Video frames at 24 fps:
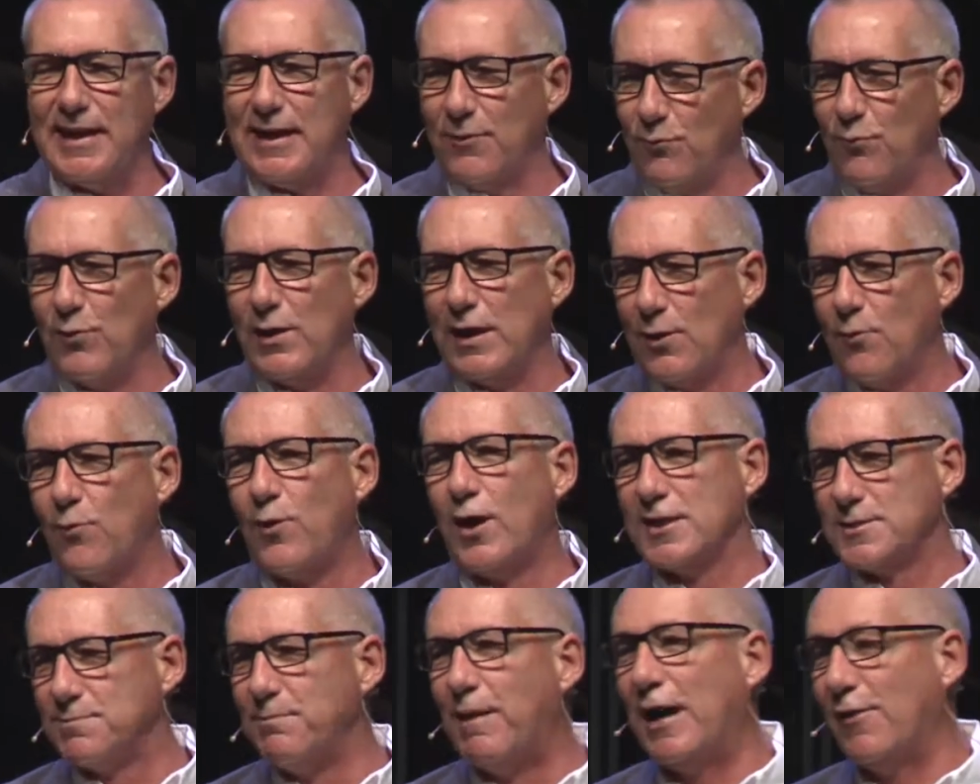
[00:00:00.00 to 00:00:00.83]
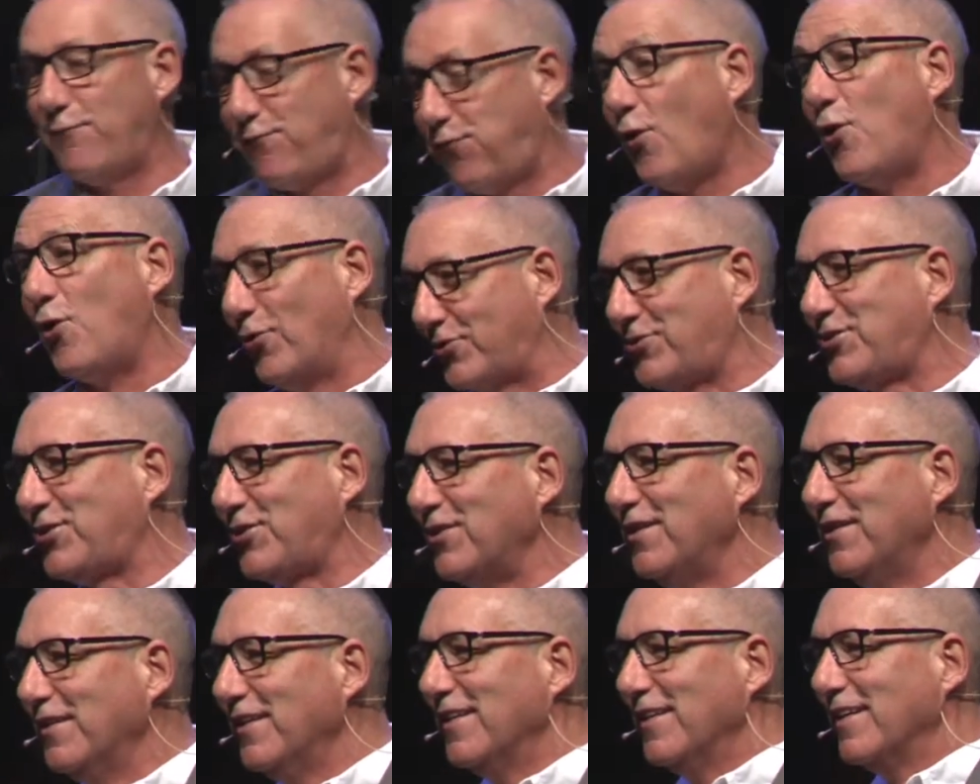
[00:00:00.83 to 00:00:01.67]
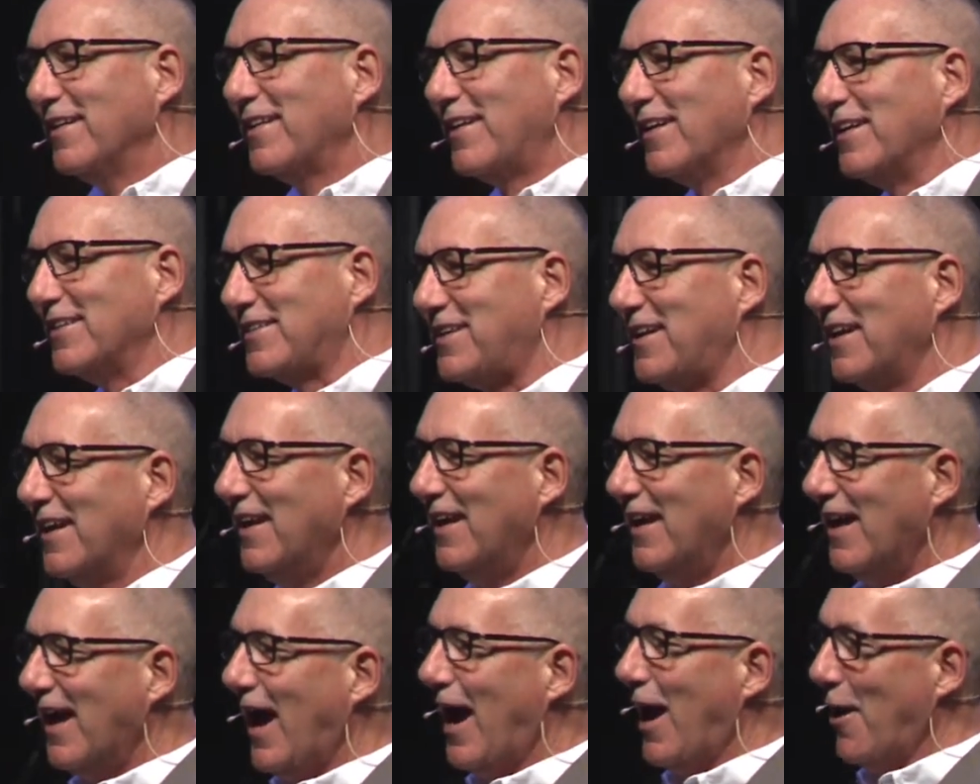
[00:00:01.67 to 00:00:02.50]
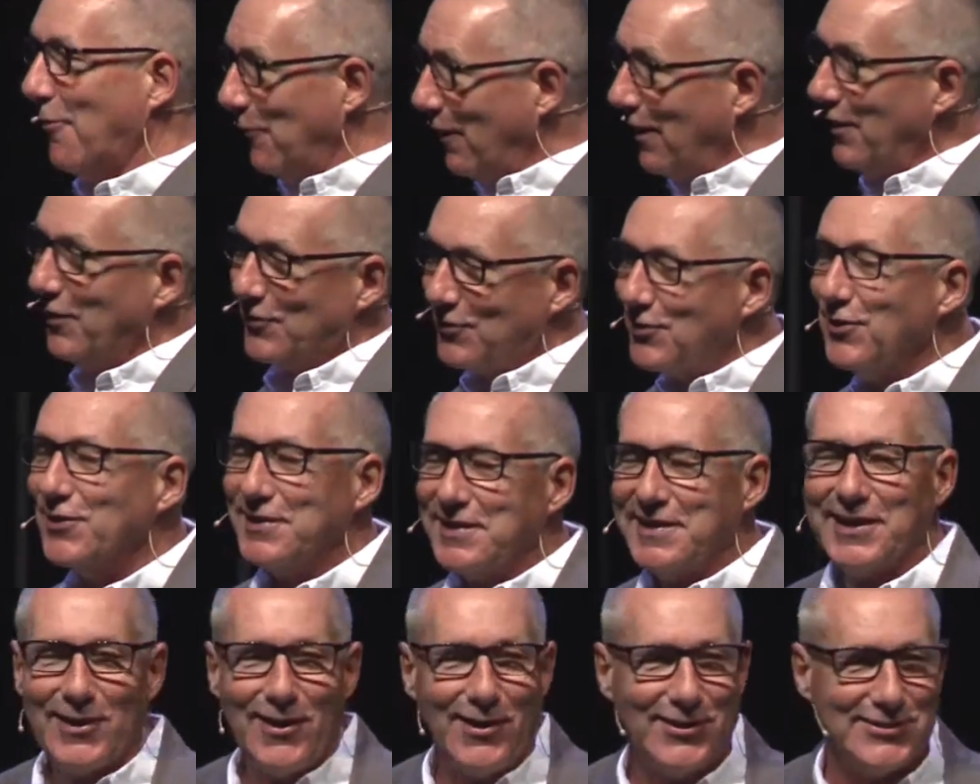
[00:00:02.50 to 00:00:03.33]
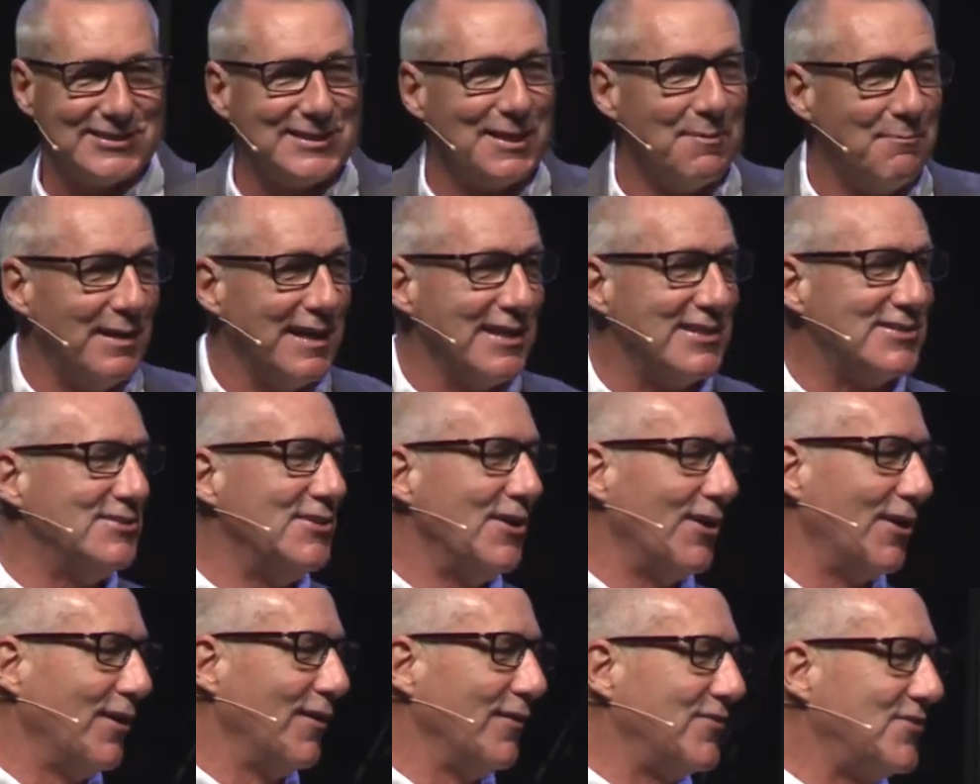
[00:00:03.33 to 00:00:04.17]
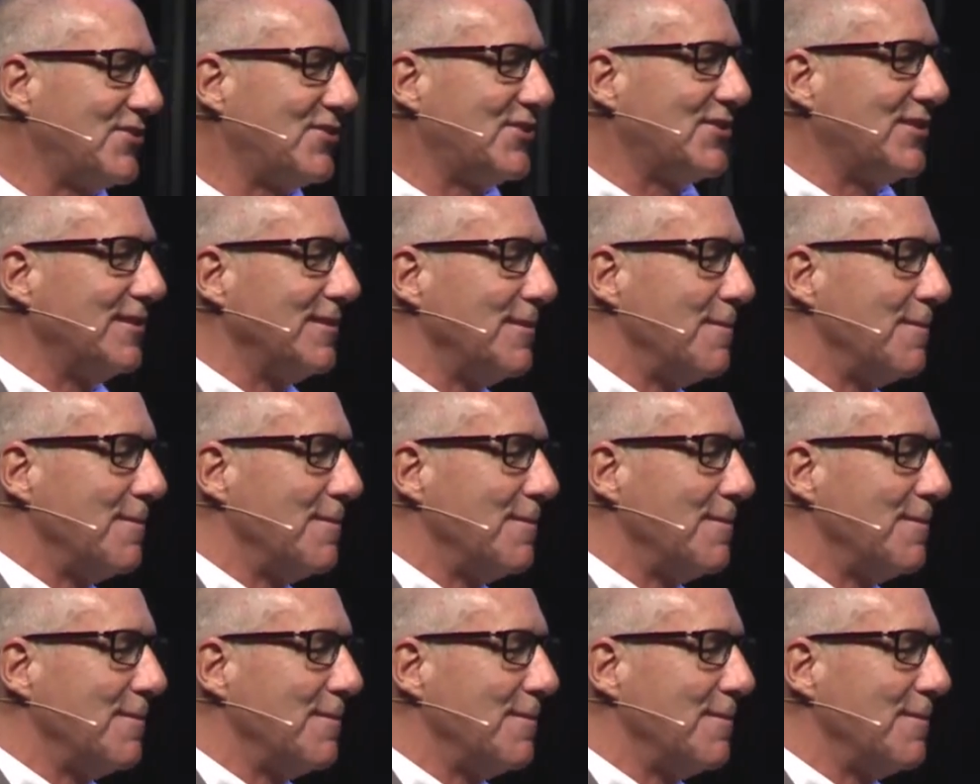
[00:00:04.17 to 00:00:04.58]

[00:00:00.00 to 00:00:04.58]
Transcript: it really was my fault because I really could get on somebody's nerves.